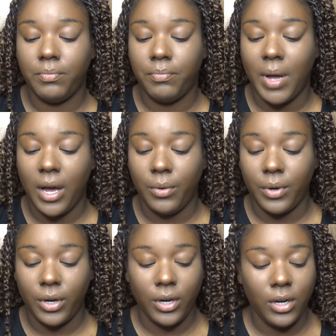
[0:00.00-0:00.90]

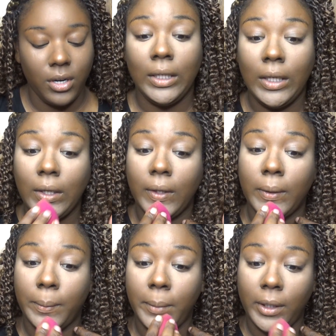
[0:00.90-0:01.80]
powder. Yeah,
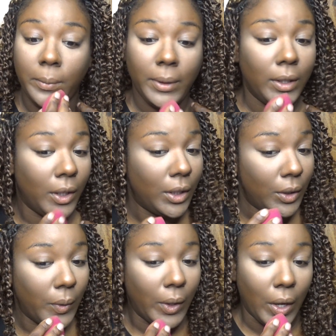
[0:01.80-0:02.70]
making me look a
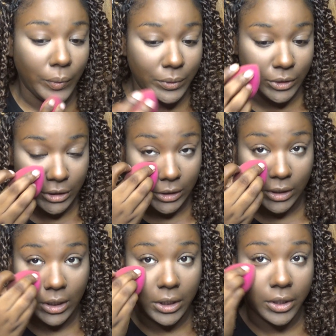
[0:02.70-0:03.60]
little
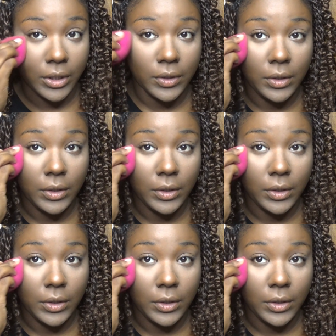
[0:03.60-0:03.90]
ghosty here,